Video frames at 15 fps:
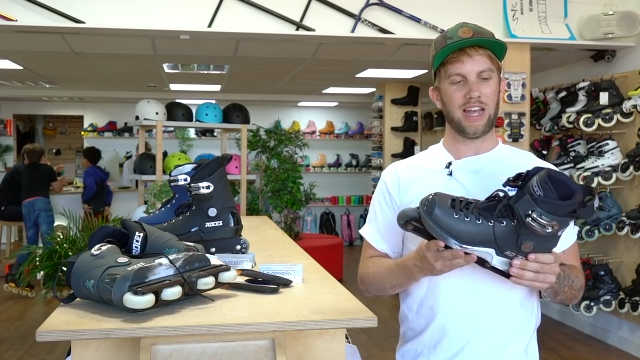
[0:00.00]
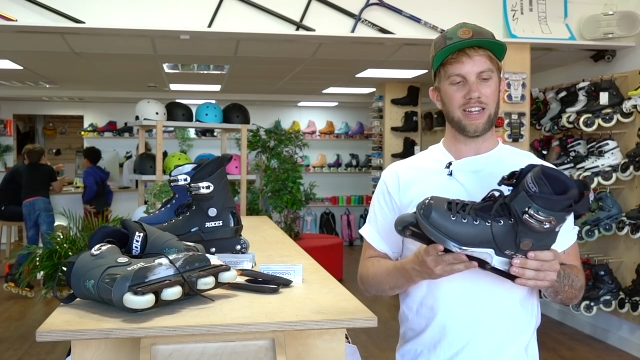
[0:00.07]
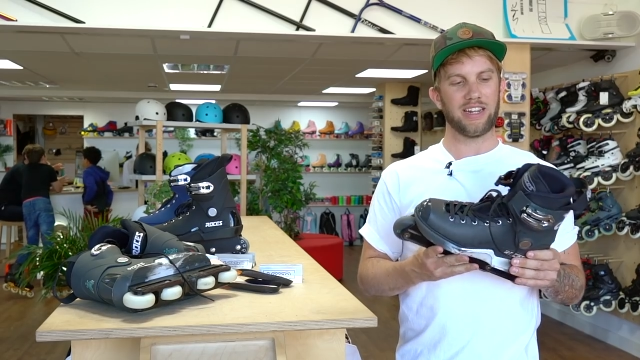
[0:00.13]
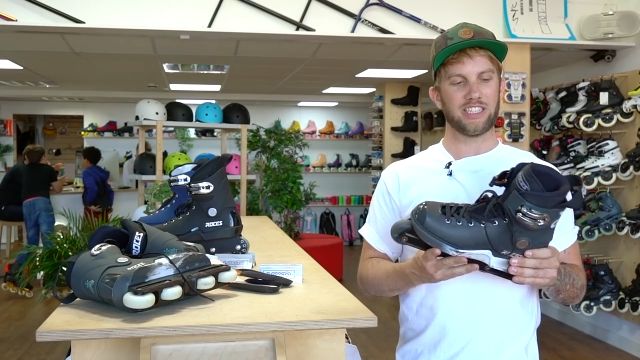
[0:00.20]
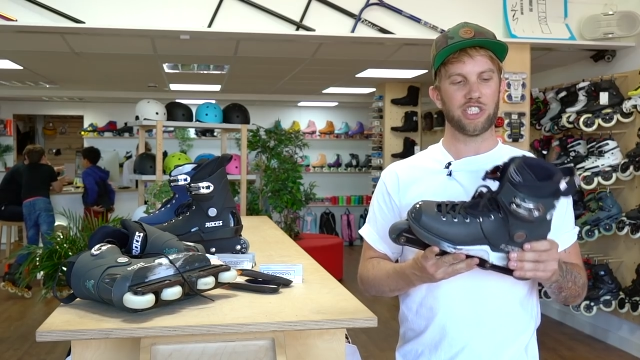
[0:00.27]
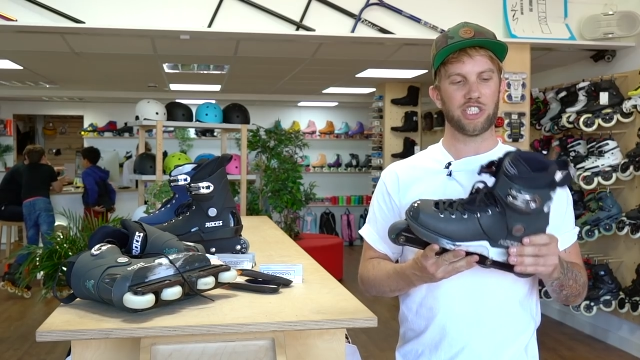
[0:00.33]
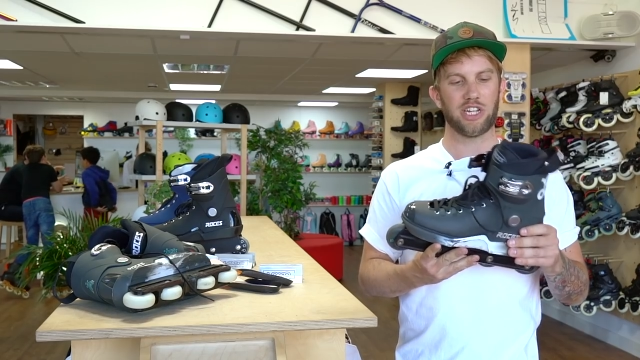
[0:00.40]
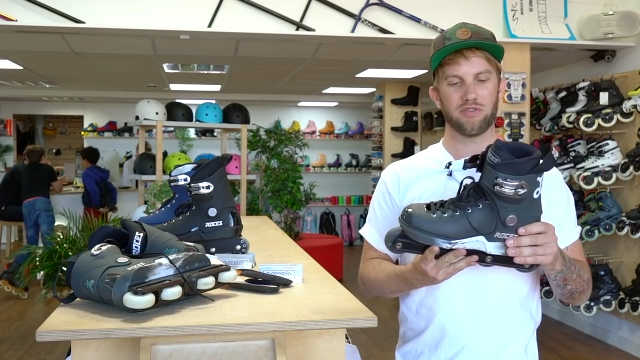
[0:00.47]

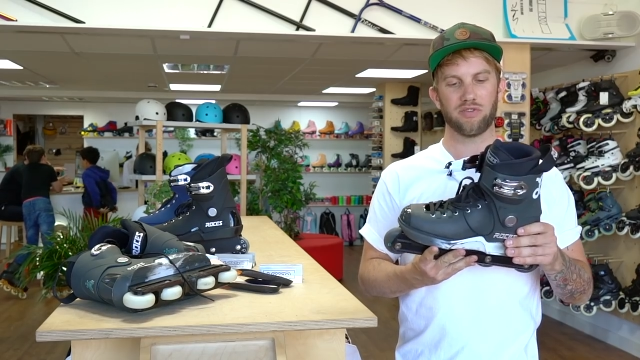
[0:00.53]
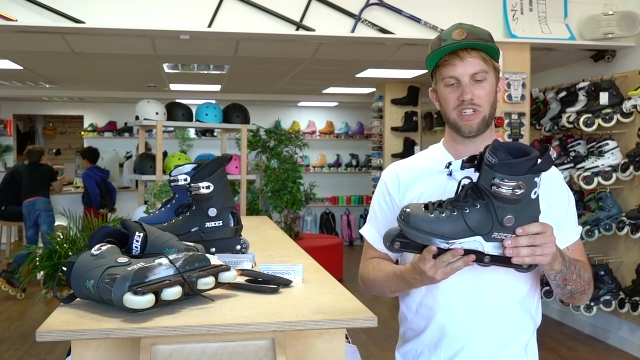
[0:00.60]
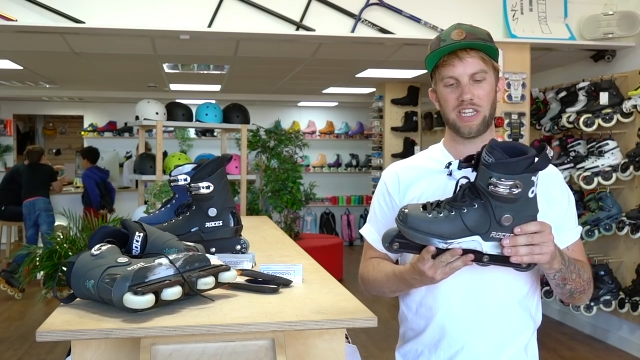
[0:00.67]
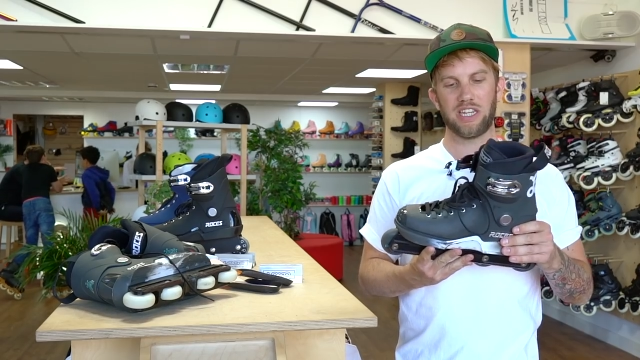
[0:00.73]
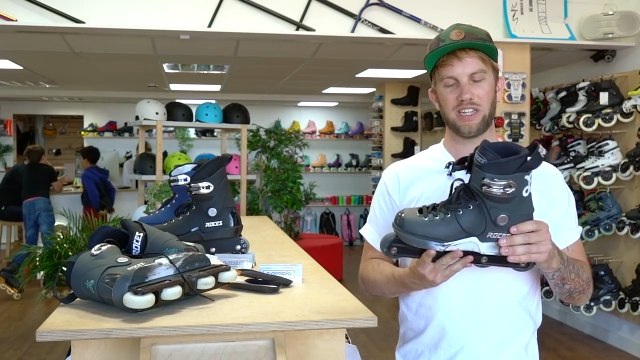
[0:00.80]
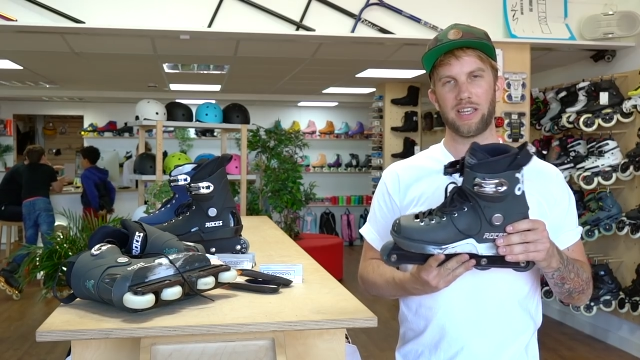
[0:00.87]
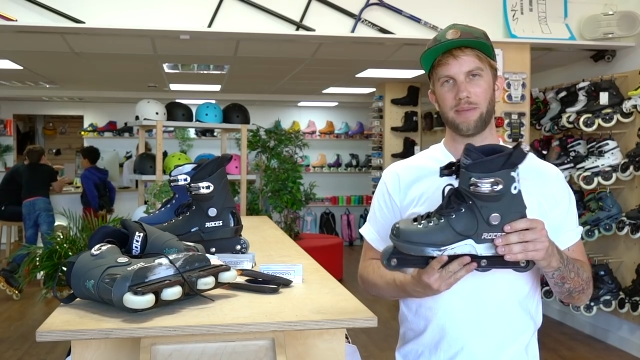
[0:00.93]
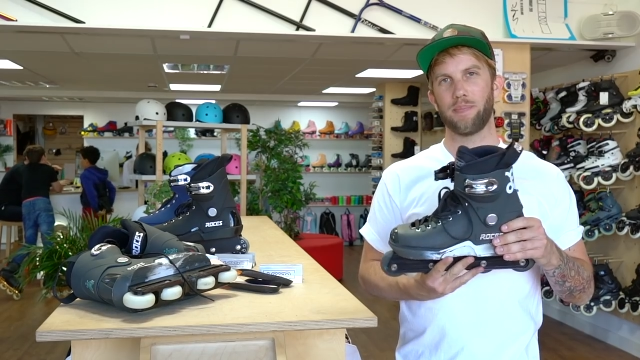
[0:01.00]
and
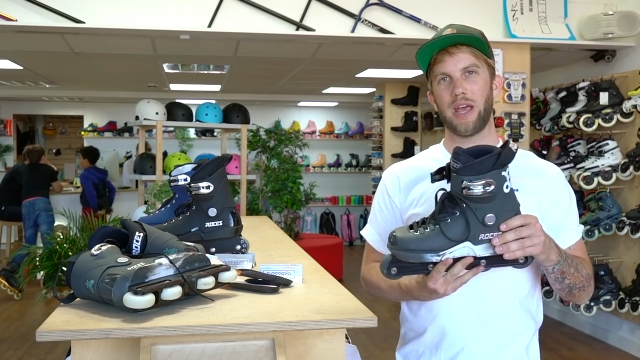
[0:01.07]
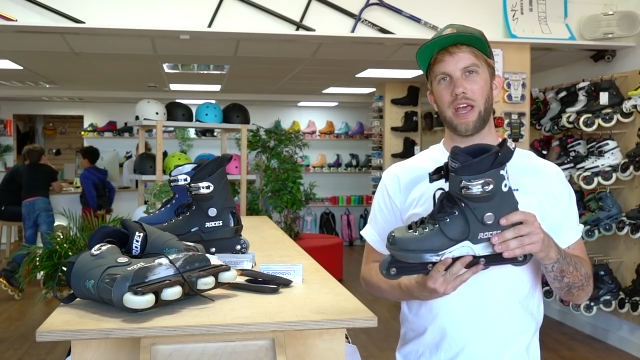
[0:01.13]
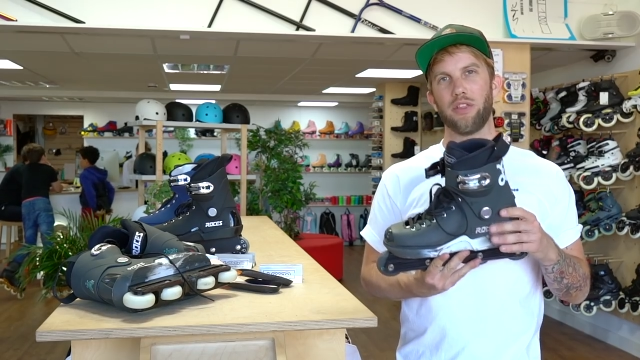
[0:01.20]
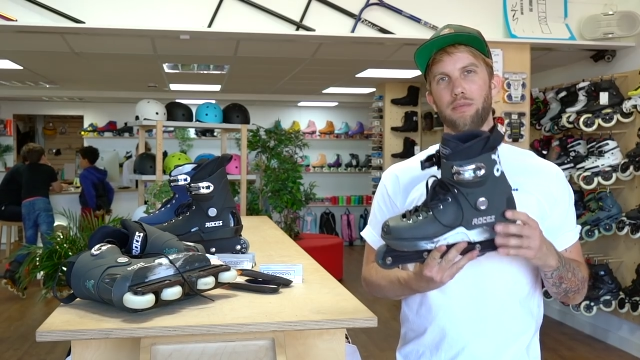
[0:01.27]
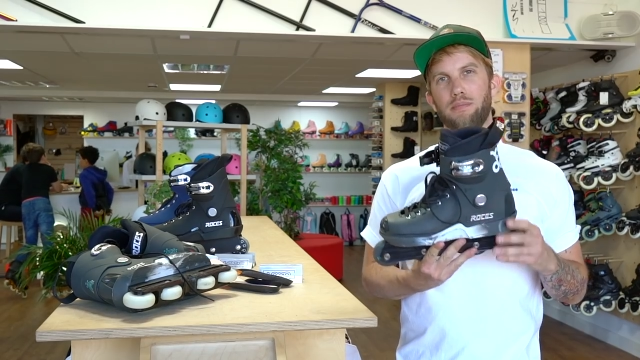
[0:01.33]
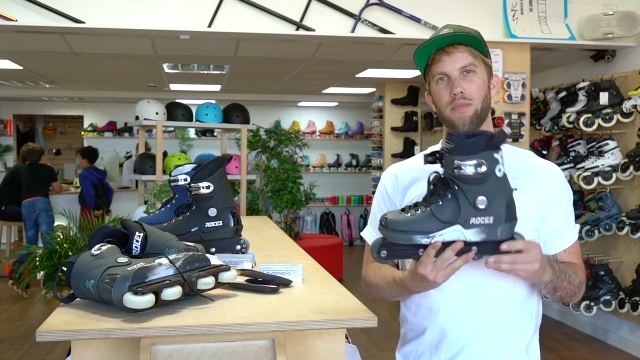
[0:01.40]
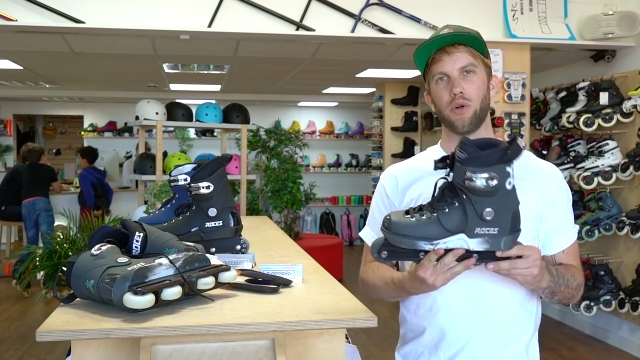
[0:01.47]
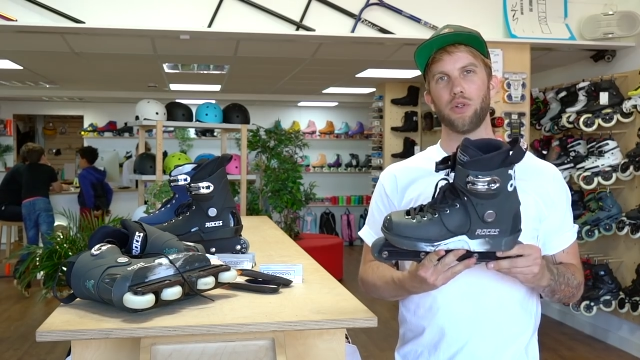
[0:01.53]
generally they're better
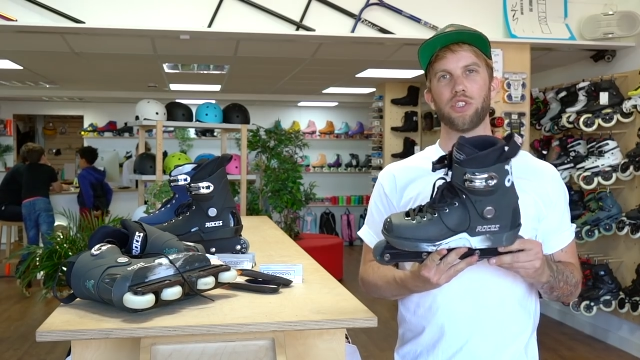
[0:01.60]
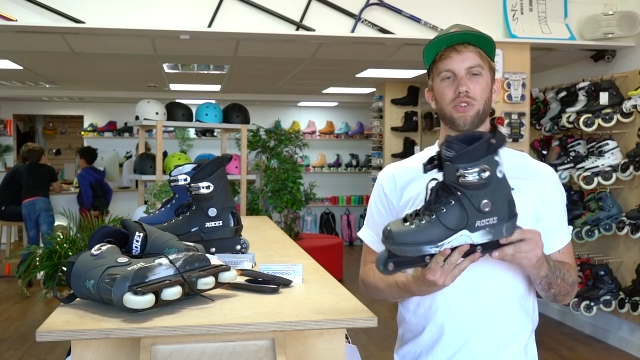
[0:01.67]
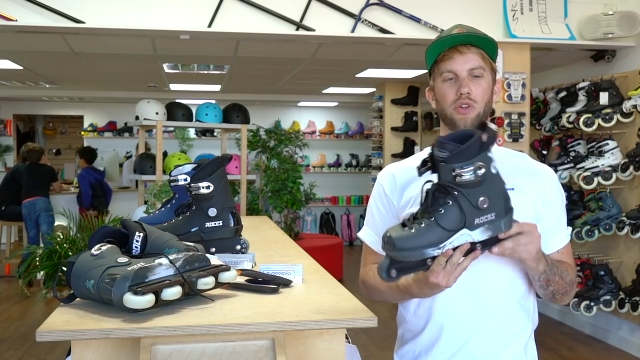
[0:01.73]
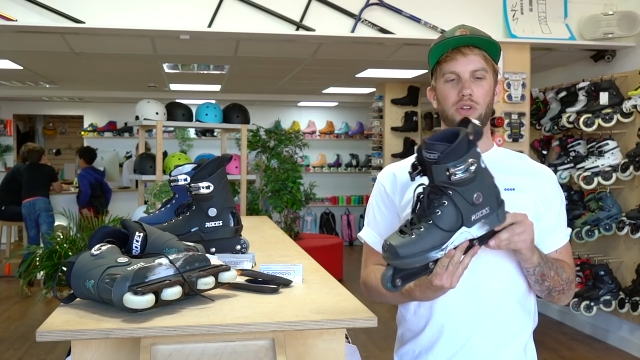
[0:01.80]
than most